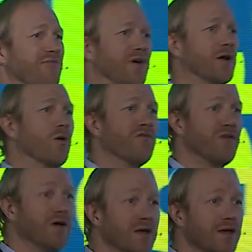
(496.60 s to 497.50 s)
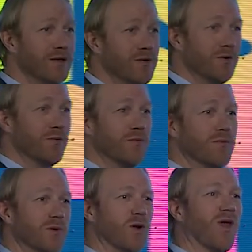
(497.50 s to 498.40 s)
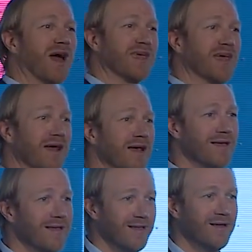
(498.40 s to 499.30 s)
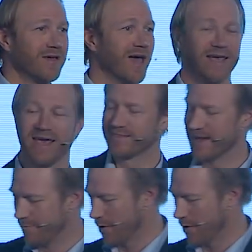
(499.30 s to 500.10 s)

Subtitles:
fuck off. We don't like it. Okay, I get that